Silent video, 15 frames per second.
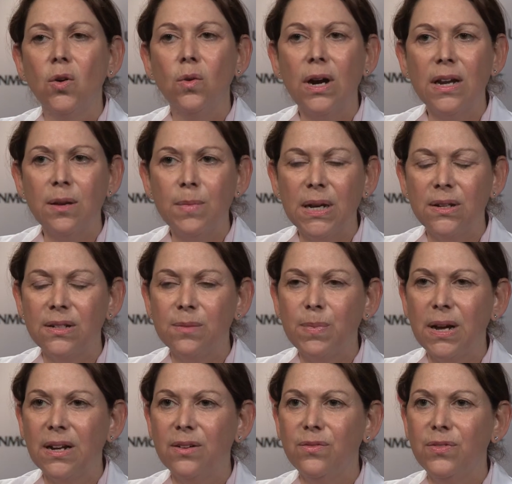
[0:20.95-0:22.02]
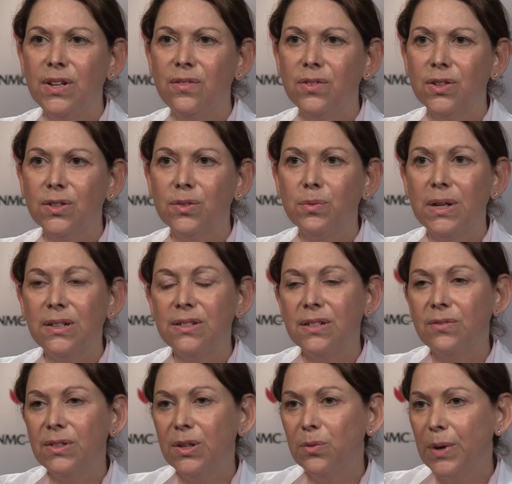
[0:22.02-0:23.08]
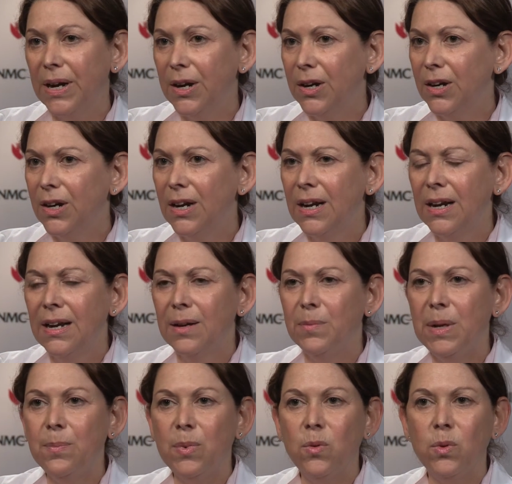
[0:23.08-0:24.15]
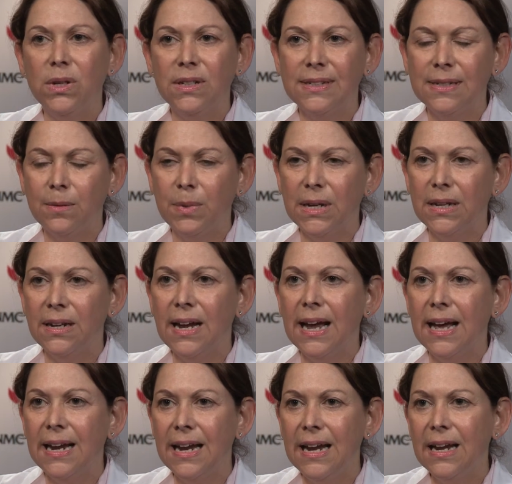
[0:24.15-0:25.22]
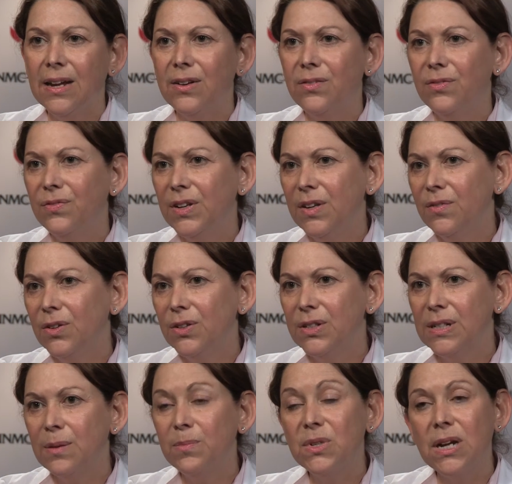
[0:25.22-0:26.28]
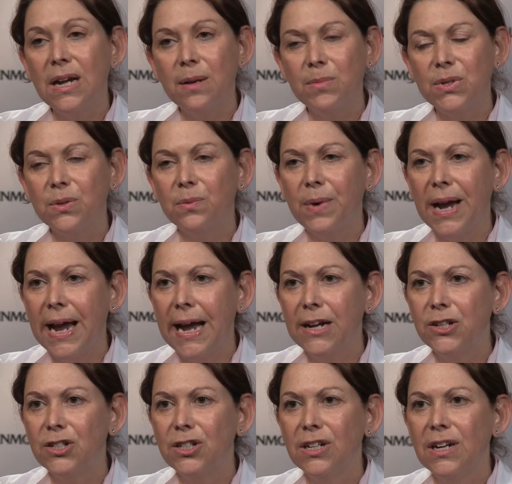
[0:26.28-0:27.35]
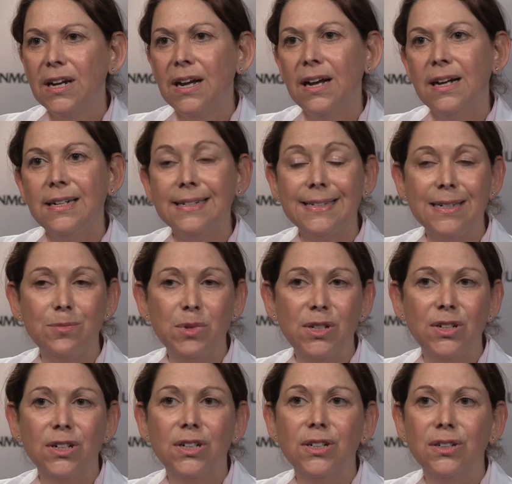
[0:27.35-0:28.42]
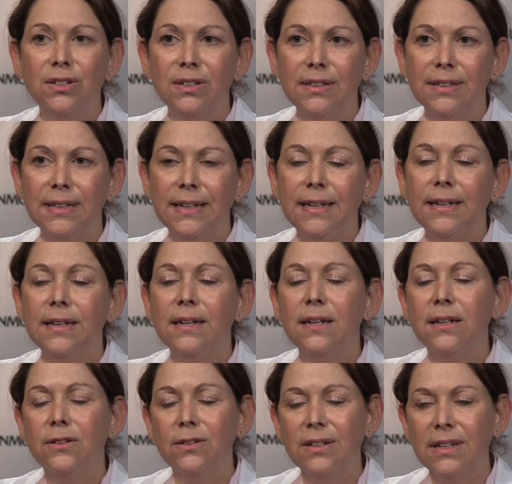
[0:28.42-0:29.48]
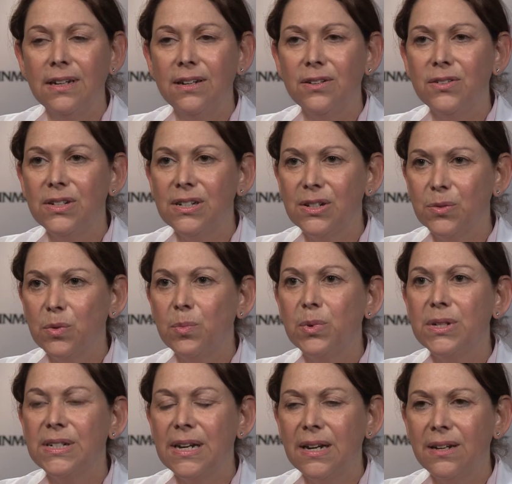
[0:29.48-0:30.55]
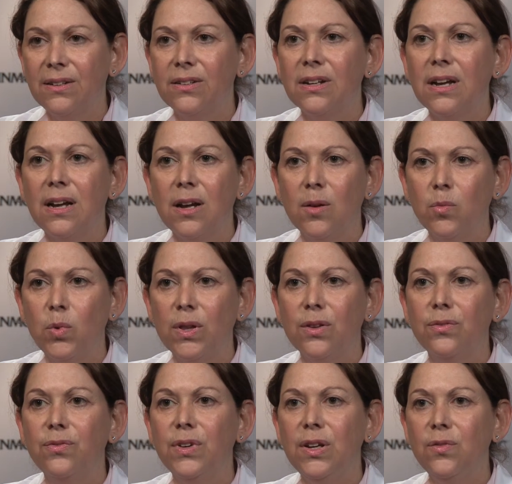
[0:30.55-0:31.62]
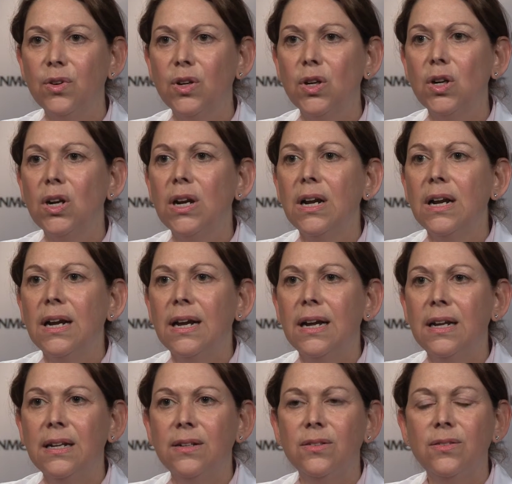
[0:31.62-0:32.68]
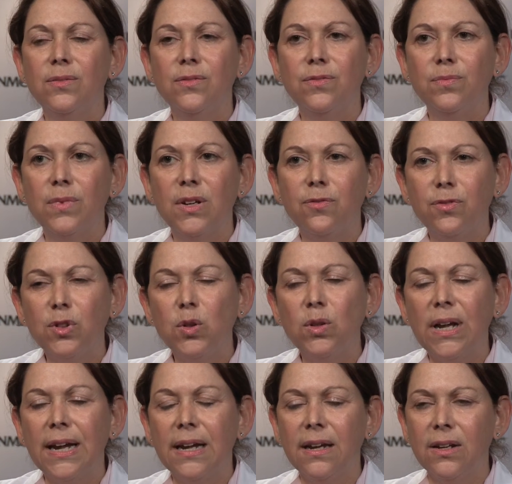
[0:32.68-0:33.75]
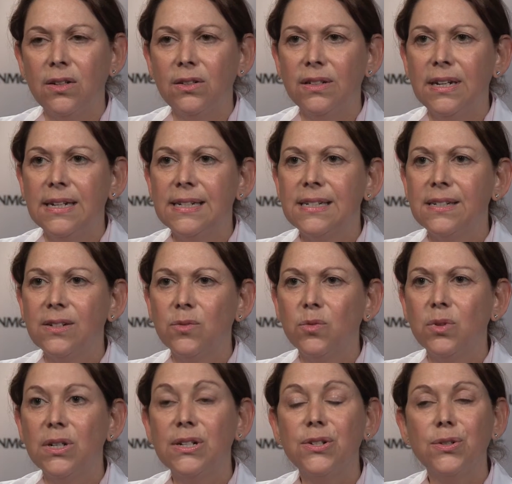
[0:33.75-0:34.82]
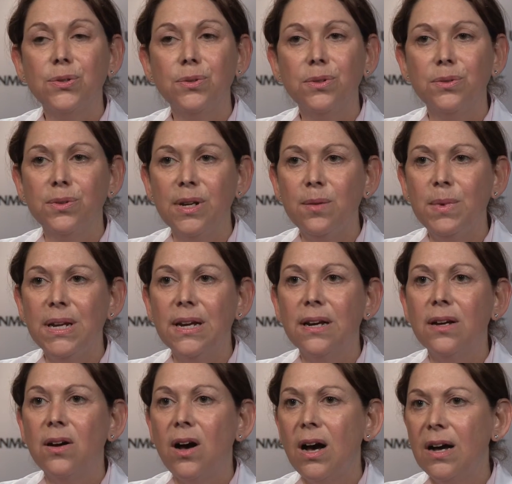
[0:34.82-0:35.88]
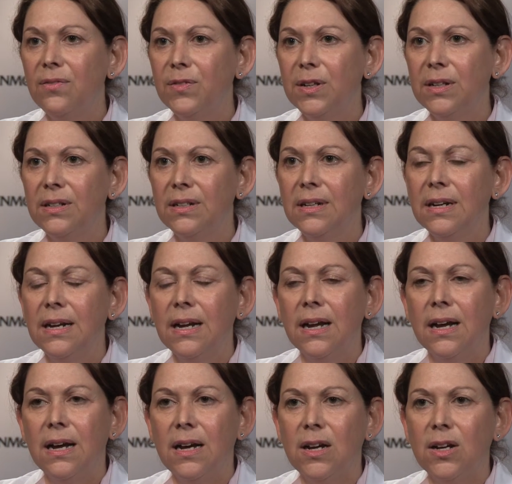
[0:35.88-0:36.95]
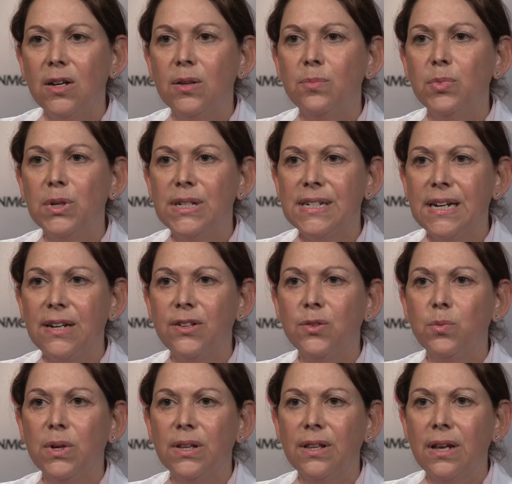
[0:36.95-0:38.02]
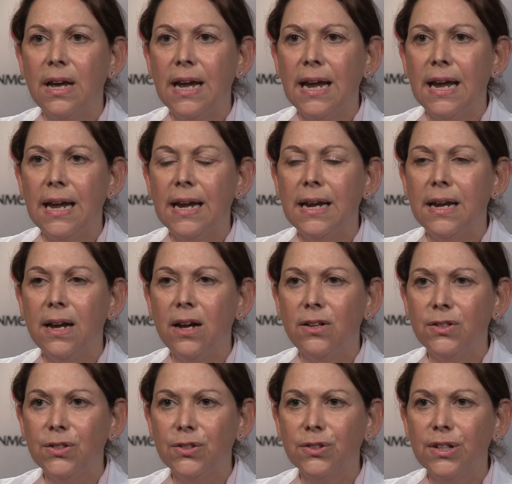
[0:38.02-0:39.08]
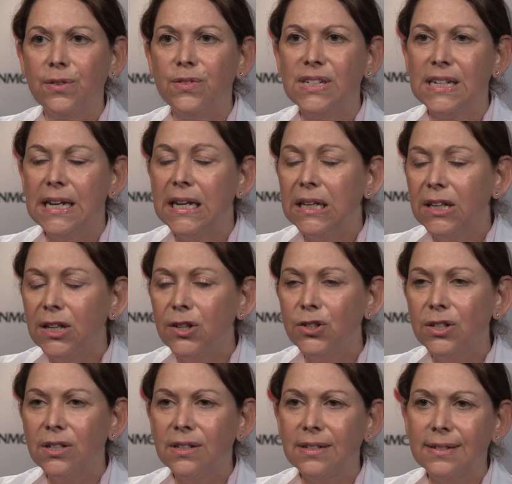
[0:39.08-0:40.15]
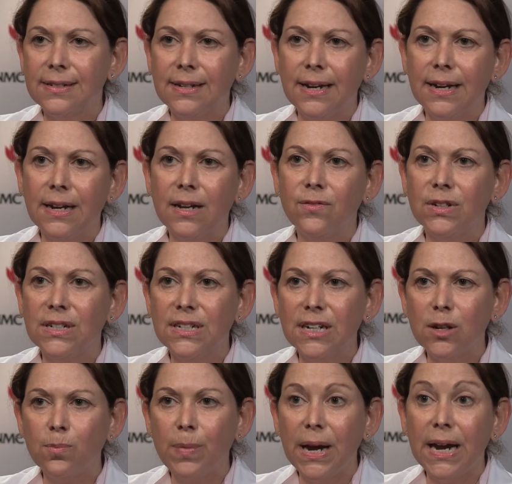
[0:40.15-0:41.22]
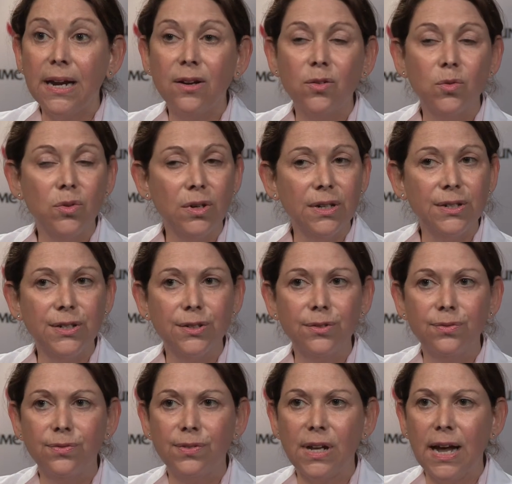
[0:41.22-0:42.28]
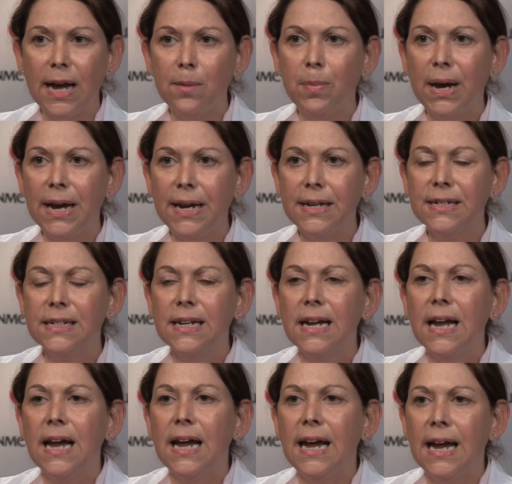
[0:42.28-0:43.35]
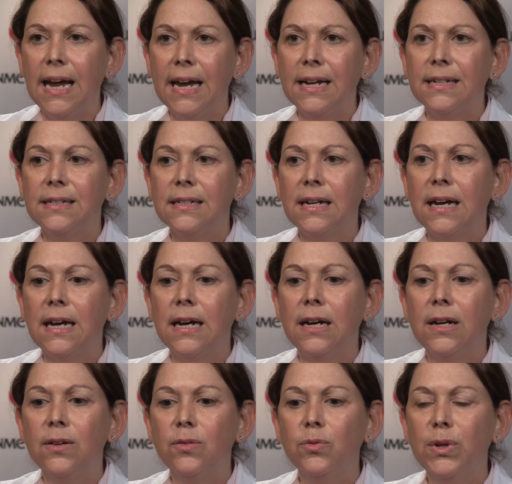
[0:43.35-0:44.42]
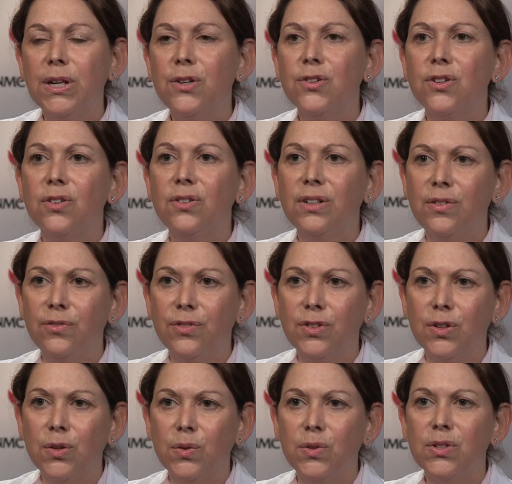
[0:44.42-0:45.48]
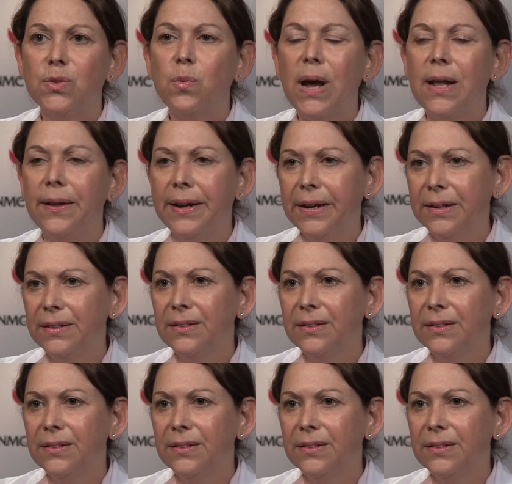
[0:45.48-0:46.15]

Rocky Mountain spotted fever is relatively rare. People will exhibit headache and fever, sometimes a rash. Uh, similarly, ehrlichiosis will present um, with a fever and a flu-like illness, whereas tularemia often uh, presents with a ulcerative skin lesion at the site of a tick bite or a deer fly bite and uh, regional lymph node swelling.